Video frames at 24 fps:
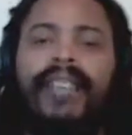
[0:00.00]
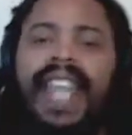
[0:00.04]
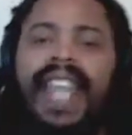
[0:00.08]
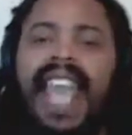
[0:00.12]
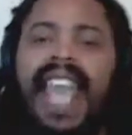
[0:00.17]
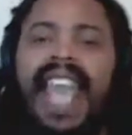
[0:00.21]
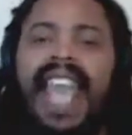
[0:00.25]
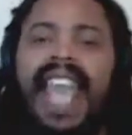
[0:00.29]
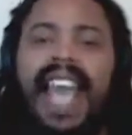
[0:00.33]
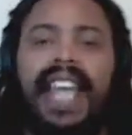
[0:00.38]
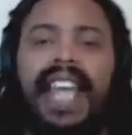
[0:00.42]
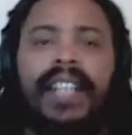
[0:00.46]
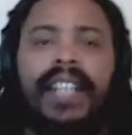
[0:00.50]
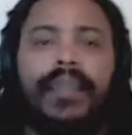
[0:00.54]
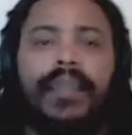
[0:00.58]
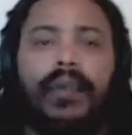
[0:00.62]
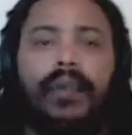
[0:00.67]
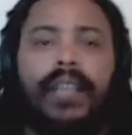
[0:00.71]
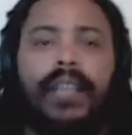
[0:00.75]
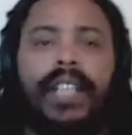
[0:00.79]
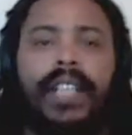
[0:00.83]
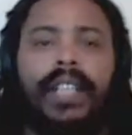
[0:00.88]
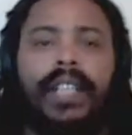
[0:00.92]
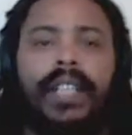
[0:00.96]
And
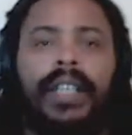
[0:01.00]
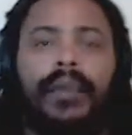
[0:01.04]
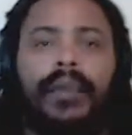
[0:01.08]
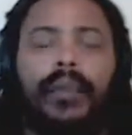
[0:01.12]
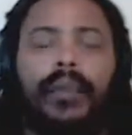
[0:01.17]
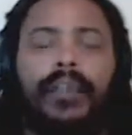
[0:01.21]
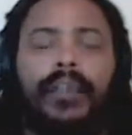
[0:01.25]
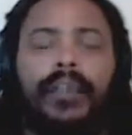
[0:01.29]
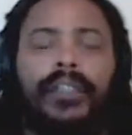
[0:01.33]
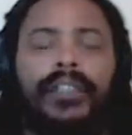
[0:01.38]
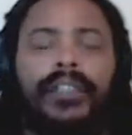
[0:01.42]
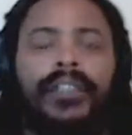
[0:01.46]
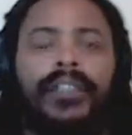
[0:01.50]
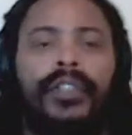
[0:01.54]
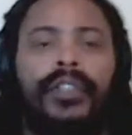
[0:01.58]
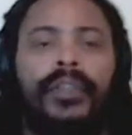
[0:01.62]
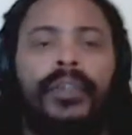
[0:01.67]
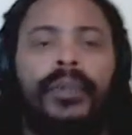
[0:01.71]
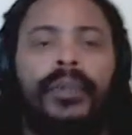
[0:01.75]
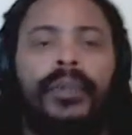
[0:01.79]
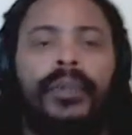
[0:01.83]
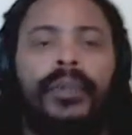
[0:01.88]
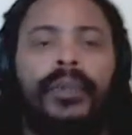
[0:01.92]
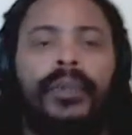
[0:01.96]
we will
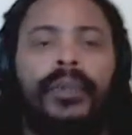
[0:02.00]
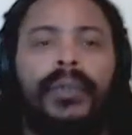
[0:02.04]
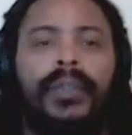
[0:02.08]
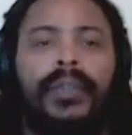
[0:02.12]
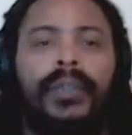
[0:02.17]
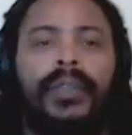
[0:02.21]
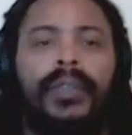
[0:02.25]
do